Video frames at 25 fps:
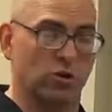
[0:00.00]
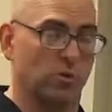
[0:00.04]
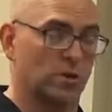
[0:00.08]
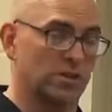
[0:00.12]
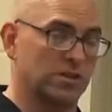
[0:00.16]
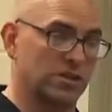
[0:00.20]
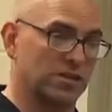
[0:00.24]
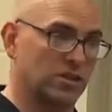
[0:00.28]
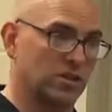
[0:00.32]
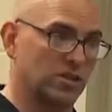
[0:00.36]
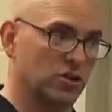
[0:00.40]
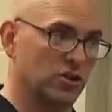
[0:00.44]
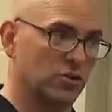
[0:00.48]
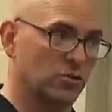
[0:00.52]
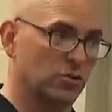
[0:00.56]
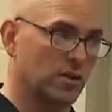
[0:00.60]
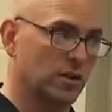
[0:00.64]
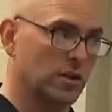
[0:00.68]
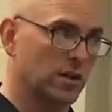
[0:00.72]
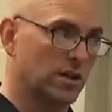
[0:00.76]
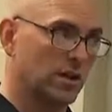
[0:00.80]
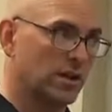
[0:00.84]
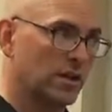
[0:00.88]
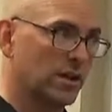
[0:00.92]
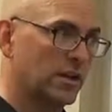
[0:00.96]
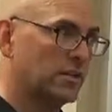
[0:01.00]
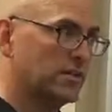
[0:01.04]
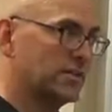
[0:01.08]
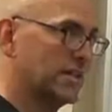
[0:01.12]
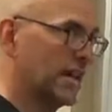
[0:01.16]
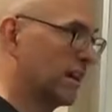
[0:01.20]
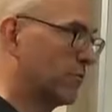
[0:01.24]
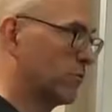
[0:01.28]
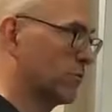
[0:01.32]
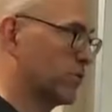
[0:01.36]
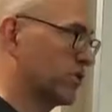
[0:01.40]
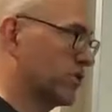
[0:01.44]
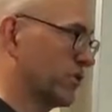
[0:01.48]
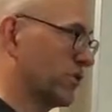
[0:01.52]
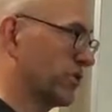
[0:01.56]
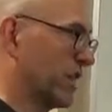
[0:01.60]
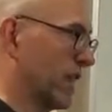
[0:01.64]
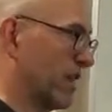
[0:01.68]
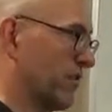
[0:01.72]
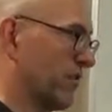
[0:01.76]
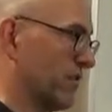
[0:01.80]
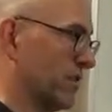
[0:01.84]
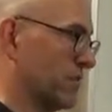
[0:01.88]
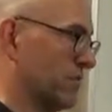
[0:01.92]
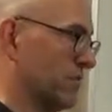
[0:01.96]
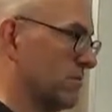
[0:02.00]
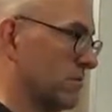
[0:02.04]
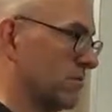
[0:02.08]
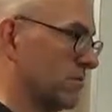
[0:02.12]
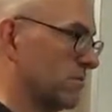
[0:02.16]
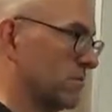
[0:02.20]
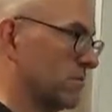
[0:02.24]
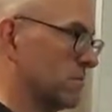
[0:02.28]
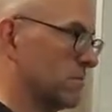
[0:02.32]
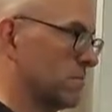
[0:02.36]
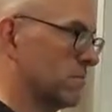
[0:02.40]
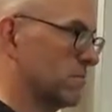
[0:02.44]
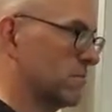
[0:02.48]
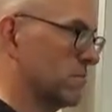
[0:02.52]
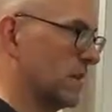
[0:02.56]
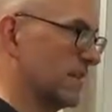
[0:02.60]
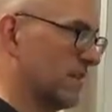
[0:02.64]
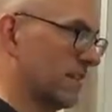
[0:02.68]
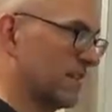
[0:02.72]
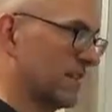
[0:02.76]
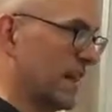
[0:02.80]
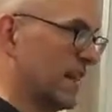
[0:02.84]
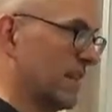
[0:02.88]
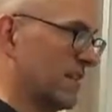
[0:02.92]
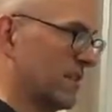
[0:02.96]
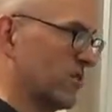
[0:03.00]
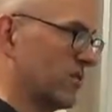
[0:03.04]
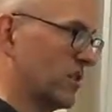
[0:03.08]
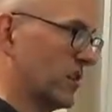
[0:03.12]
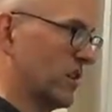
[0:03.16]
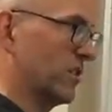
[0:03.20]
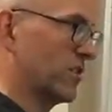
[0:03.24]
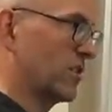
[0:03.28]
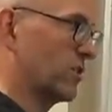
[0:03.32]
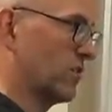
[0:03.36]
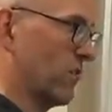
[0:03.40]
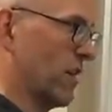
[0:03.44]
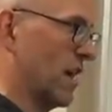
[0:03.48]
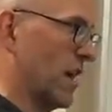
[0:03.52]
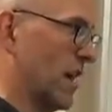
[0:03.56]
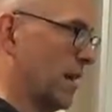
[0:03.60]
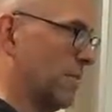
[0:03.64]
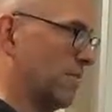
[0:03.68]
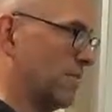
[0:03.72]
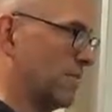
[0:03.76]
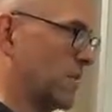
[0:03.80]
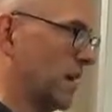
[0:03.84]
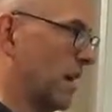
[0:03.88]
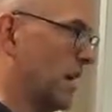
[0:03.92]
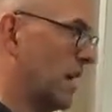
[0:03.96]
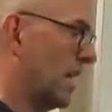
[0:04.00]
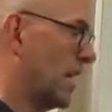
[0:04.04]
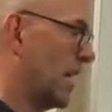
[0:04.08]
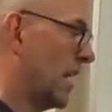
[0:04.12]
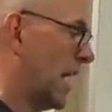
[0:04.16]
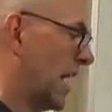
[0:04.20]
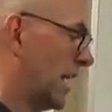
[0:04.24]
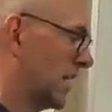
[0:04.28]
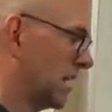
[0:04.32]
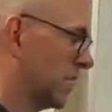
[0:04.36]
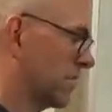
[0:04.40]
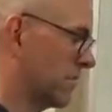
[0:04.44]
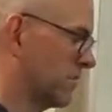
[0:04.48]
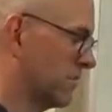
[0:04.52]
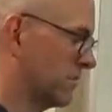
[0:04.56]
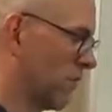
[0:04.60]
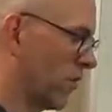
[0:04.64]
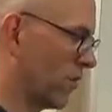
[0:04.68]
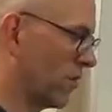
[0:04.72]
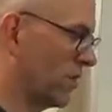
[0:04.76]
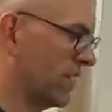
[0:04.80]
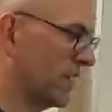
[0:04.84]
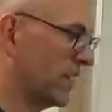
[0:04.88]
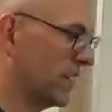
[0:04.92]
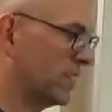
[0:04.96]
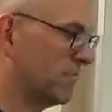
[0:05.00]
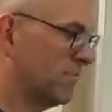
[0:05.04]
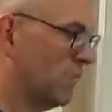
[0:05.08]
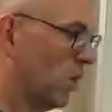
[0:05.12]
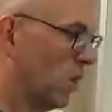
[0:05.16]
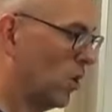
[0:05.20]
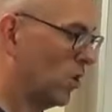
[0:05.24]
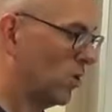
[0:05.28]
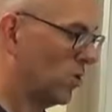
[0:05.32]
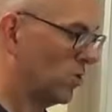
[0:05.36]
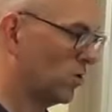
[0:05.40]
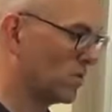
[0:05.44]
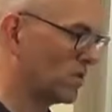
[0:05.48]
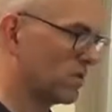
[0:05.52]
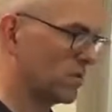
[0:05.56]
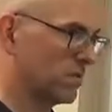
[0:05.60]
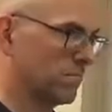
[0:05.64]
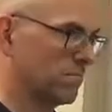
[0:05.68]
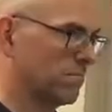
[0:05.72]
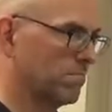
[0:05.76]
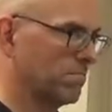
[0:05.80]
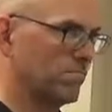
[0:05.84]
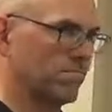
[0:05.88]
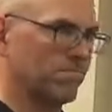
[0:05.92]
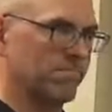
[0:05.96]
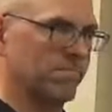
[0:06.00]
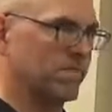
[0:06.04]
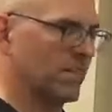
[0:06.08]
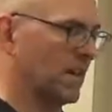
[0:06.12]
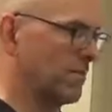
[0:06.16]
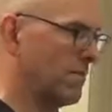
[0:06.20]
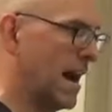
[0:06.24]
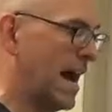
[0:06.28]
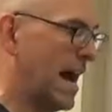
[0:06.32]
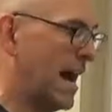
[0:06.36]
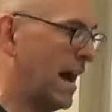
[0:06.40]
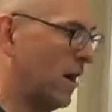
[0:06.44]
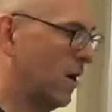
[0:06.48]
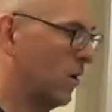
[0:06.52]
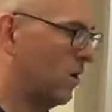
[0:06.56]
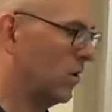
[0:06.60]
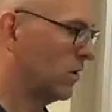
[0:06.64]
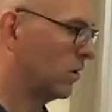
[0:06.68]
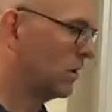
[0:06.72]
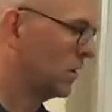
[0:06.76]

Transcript: know what to do, take what you're given, in this case you're given grams, and convert it into moles somehow.